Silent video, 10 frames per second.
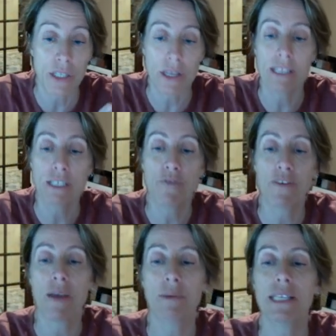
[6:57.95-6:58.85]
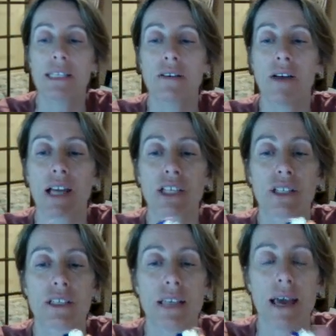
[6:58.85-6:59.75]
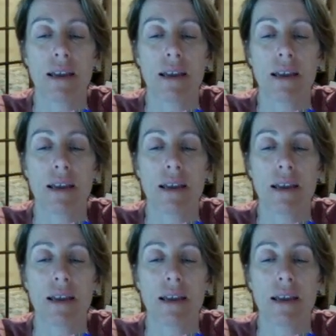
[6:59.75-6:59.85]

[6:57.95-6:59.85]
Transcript: interfere with these interactions and